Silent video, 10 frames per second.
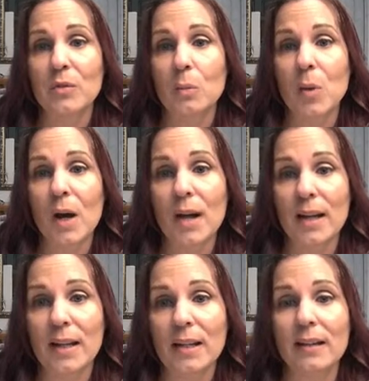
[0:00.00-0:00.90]

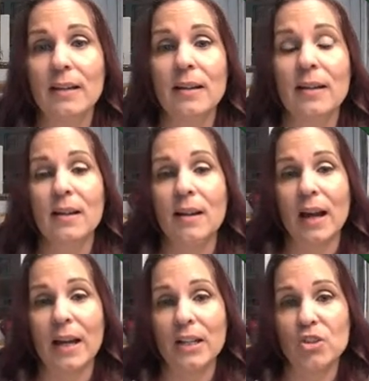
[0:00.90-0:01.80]
y,
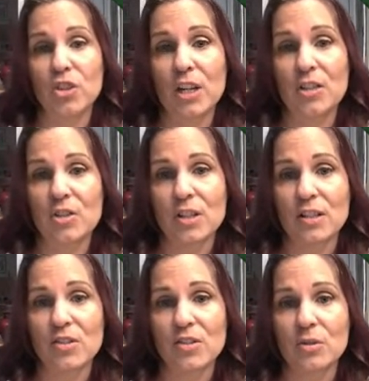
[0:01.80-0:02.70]
I could change
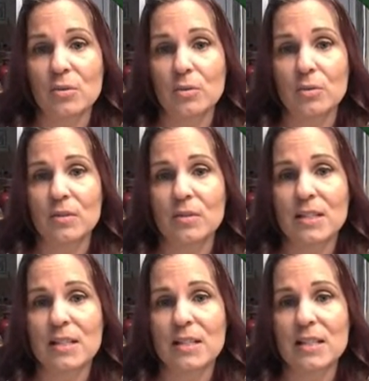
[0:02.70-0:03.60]
this to
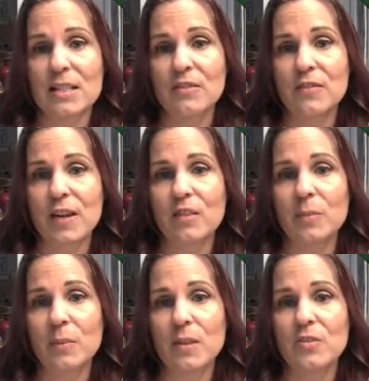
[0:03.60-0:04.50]
65
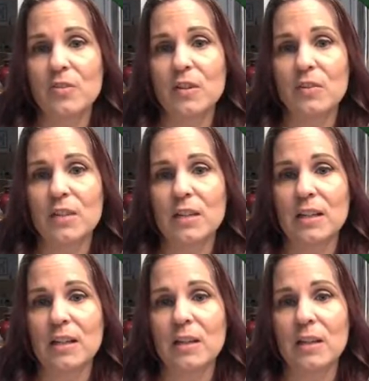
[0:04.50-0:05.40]
plus
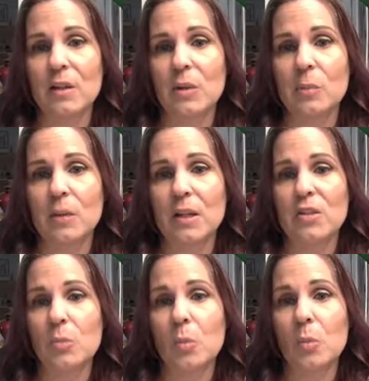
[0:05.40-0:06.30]
50
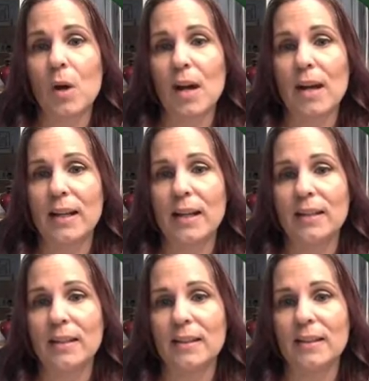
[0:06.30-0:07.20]
plus y
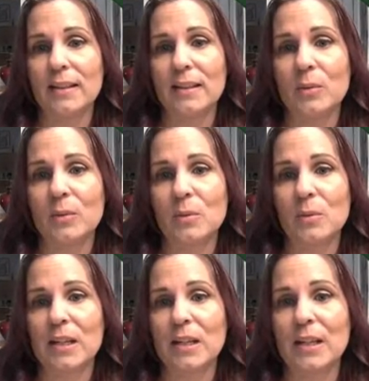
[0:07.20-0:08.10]
equals
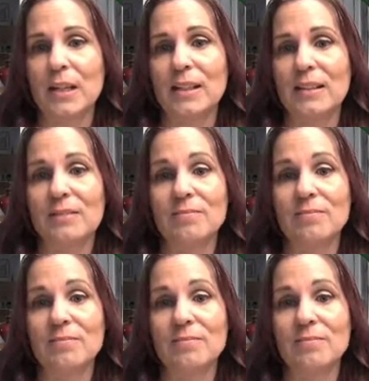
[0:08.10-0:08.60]
180.